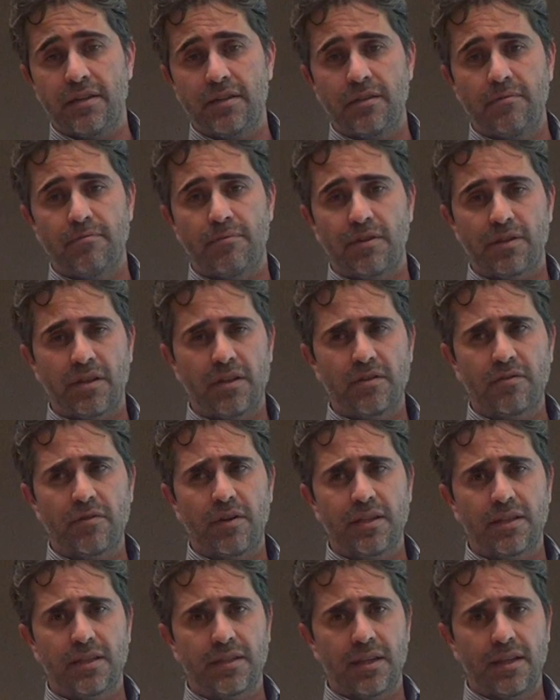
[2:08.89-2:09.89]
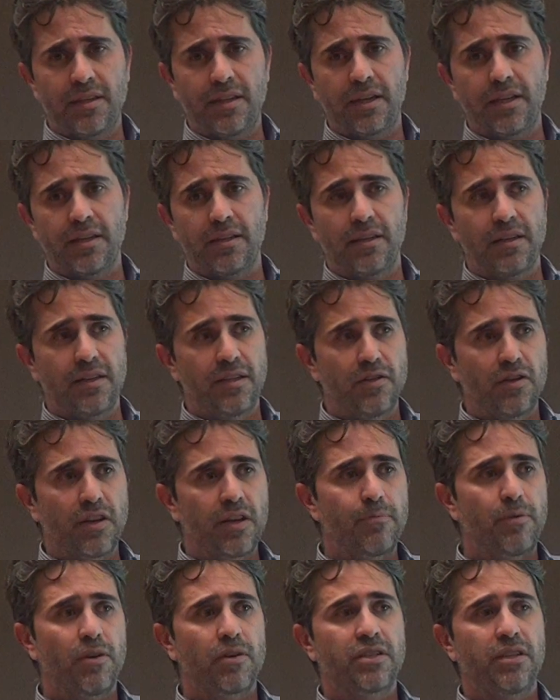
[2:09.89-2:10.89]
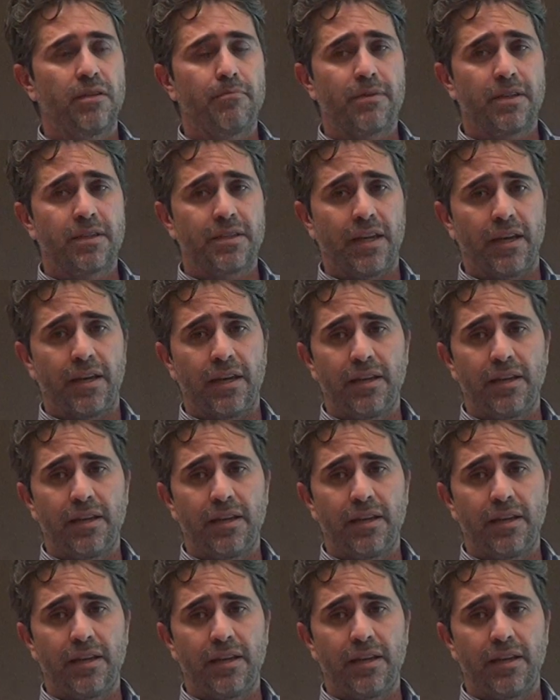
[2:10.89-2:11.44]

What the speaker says: It's important to understand that it's not a blockchain per se.